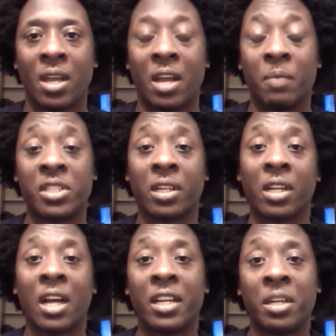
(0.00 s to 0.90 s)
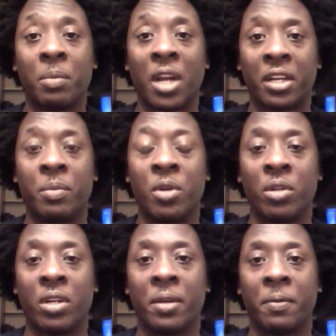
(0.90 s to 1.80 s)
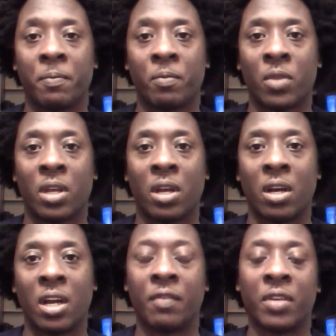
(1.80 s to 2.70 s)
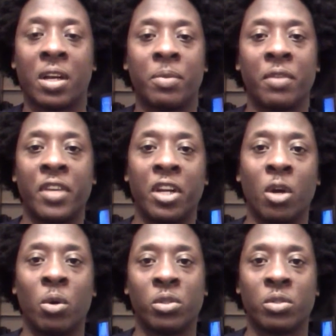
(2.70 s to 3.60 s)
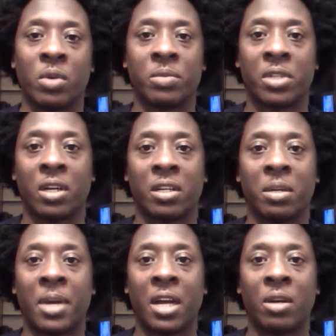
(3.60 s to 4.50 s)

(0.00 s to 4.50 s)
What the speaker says: and particularly in the black community. I have a couple of videos where I'm talking about